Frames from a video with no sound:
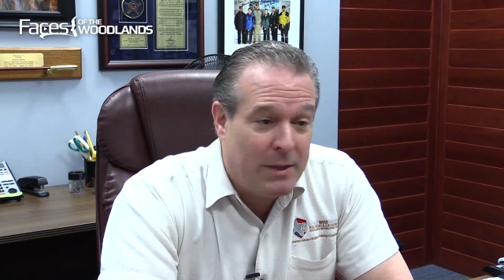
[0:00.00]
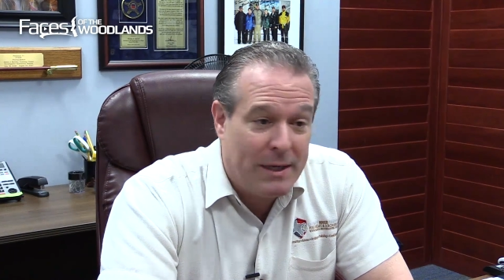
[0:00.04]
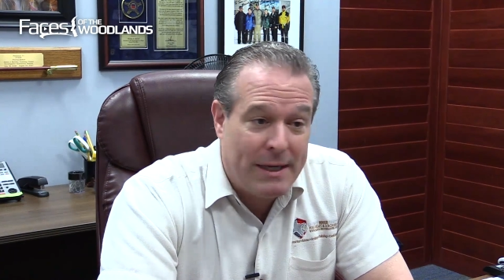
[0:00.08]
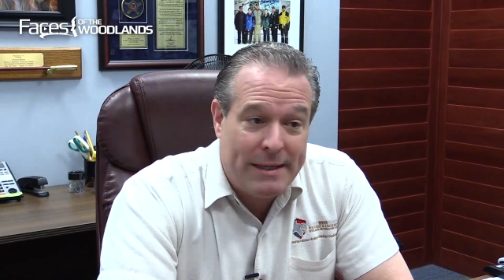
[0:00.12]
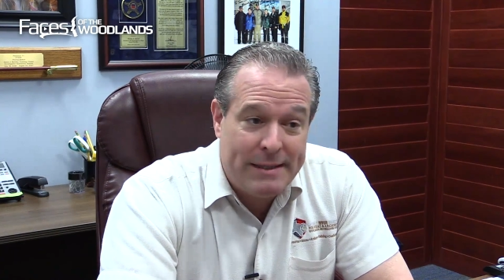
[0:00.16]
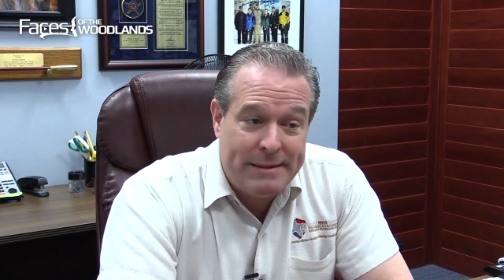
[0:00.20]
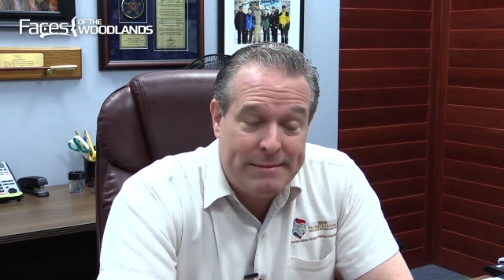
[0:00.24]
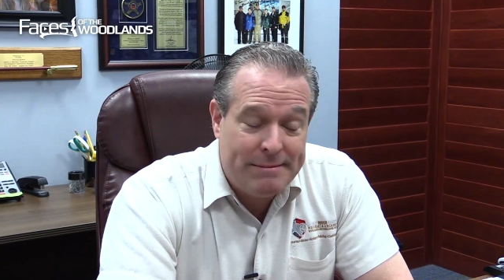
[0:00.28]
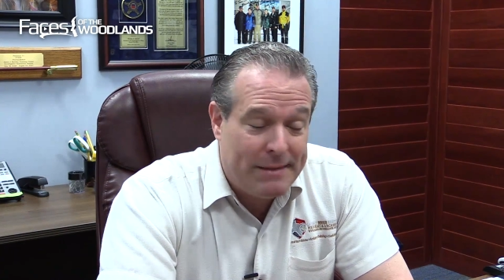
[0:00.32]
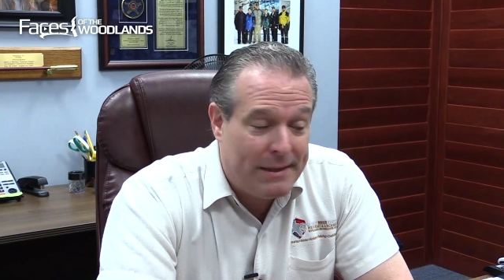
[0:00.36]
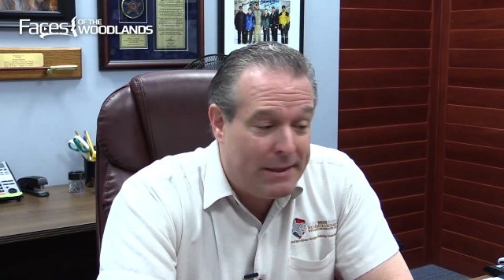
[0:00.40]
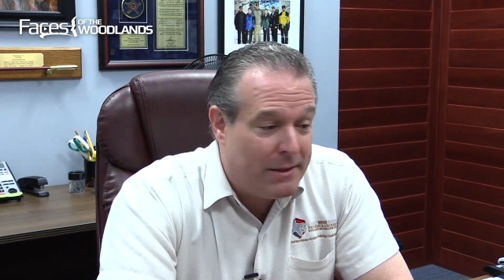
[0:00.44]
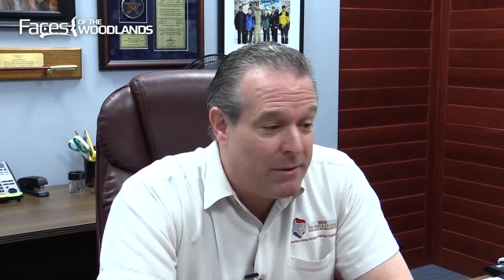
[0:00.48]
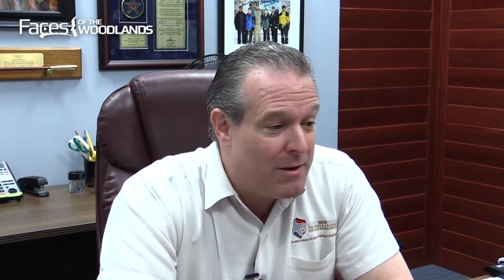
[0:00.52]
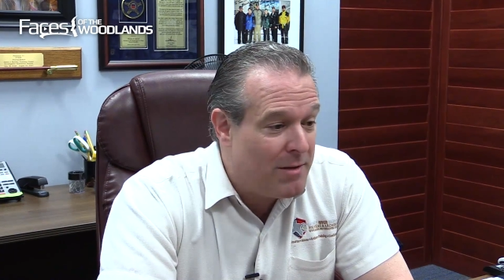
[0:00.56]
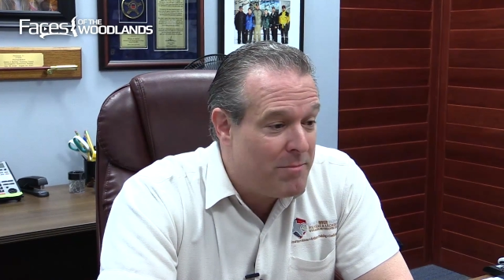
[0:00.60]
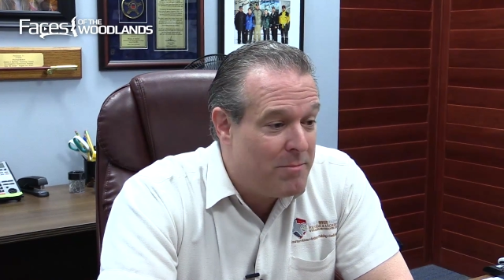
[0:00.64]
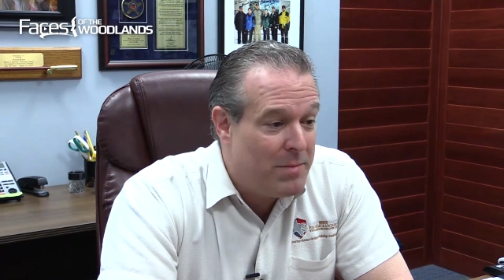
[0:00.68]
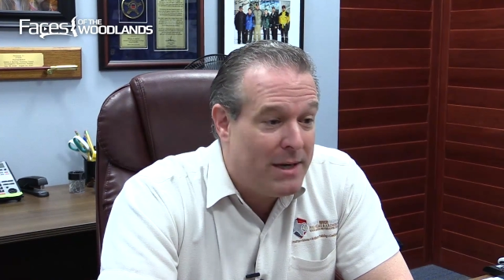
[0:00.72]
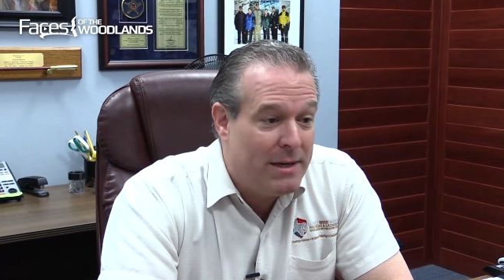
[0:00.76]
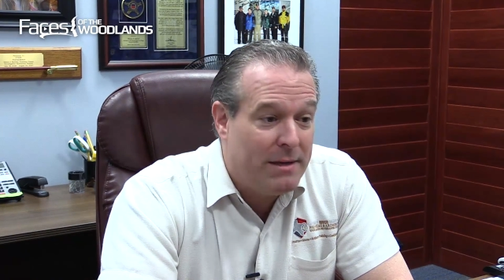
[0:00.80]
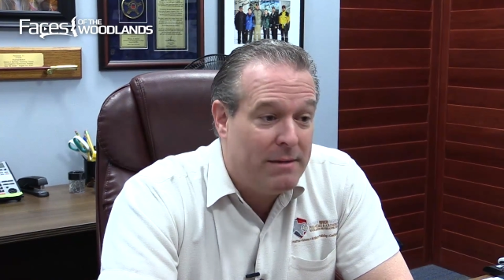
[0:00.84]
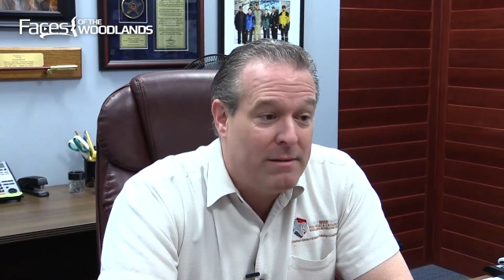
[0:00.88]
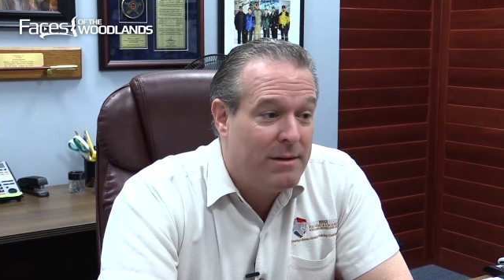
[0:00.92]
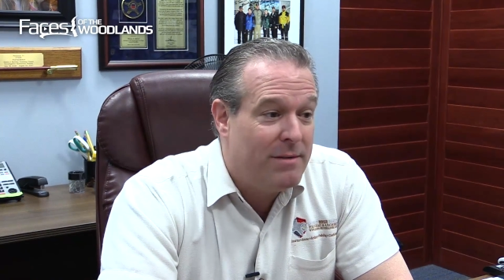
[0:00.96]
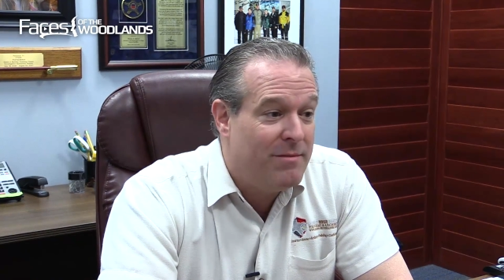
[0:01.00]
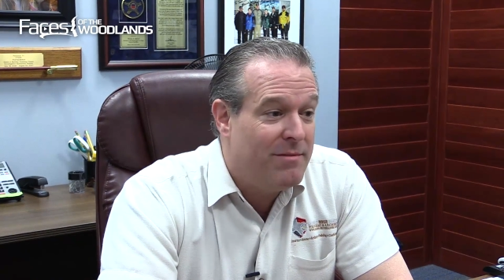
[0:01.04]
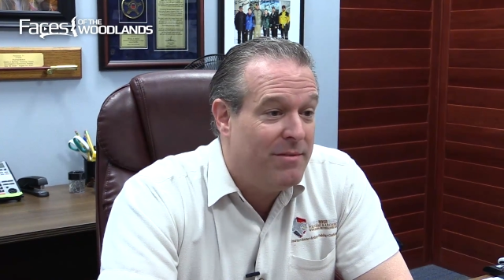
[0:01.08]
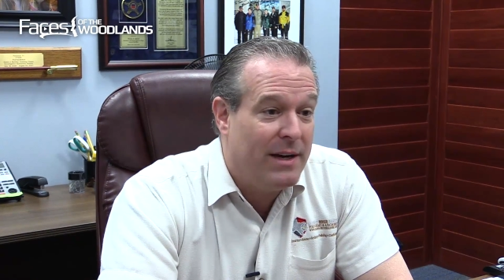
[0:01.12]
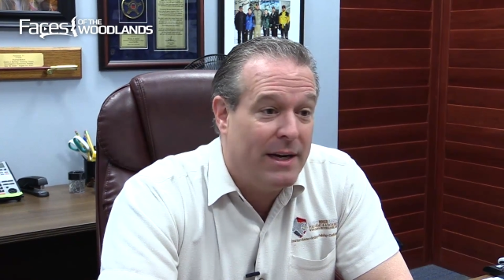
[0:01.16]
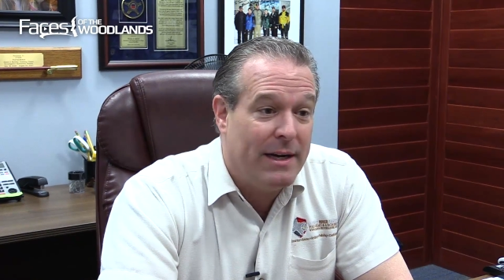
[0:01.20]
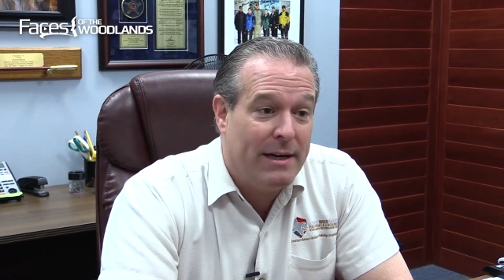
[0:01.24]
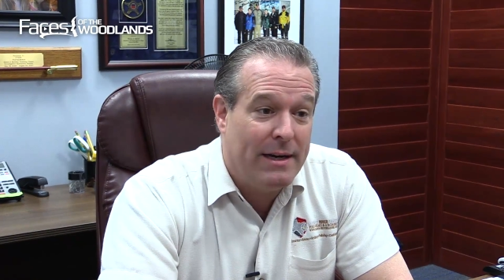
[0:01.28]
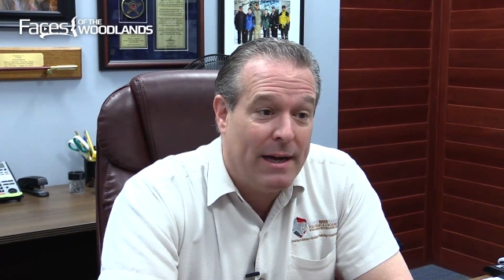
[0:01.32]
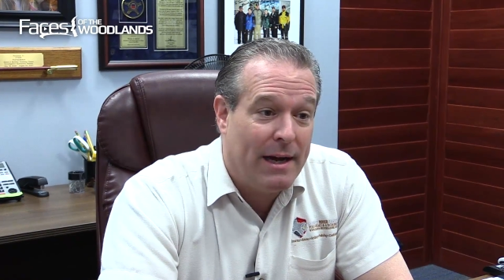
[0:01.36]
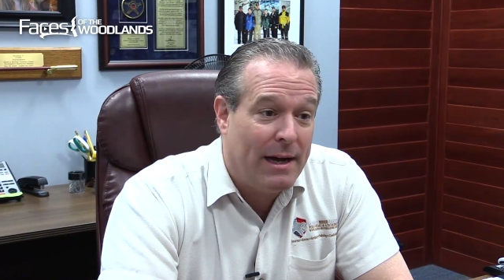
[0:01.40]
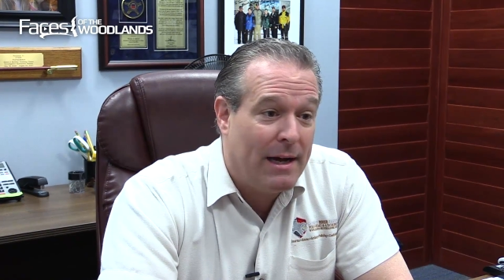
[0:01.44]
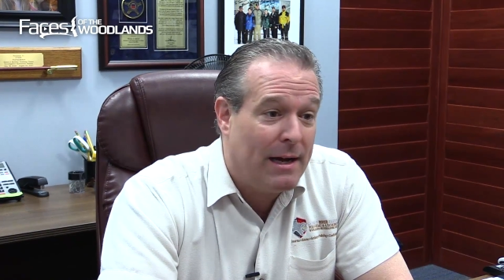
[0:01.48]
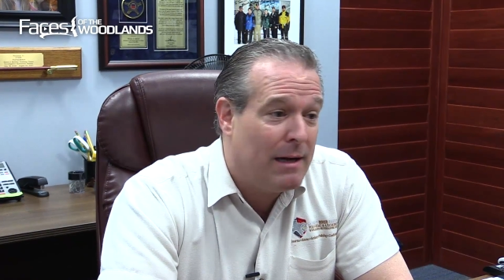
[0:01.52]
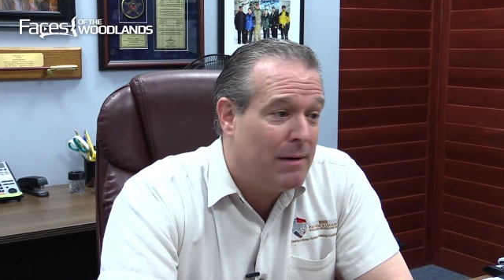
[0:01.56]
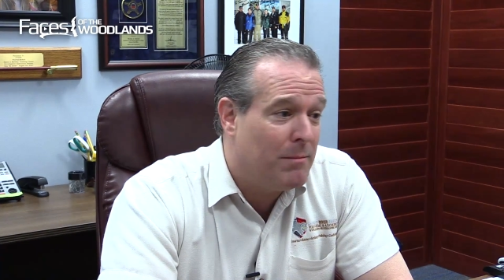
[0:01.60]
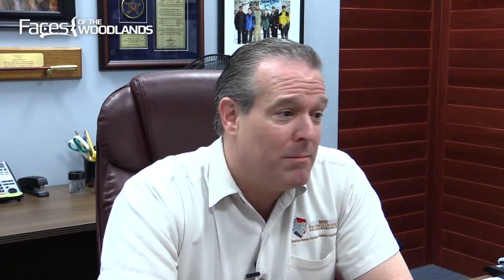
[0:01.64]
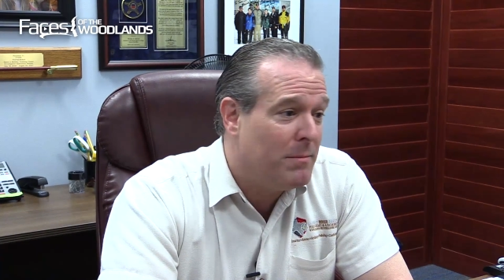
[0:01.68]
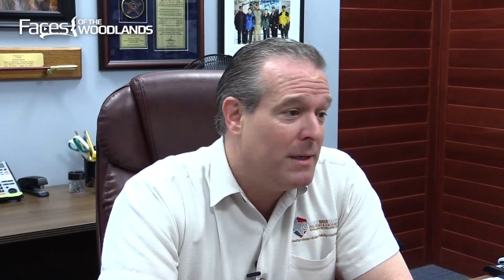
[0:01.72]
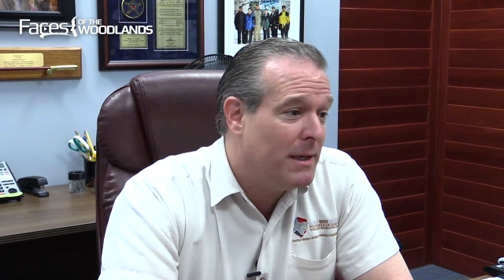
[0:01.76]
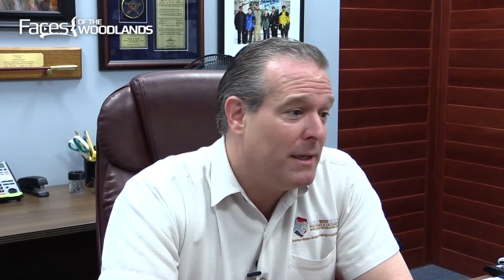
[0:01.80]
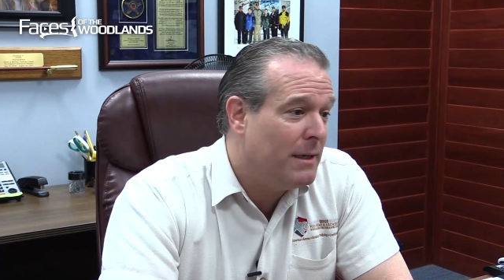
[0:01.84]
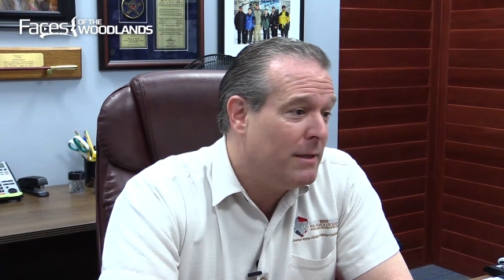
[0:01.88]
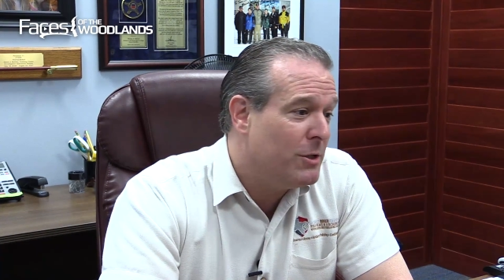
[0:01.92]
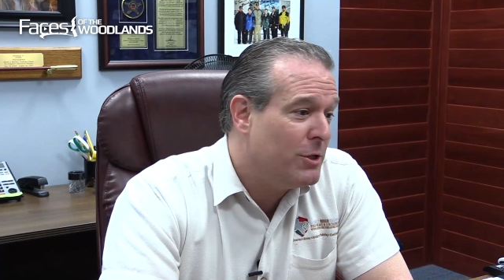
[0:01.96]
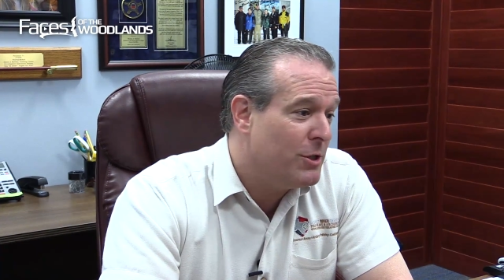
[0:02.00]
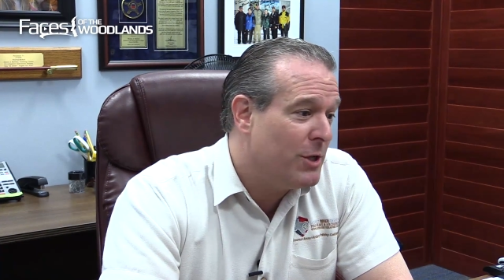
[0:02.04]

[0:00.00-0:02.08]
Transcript: I've been to Vietnam and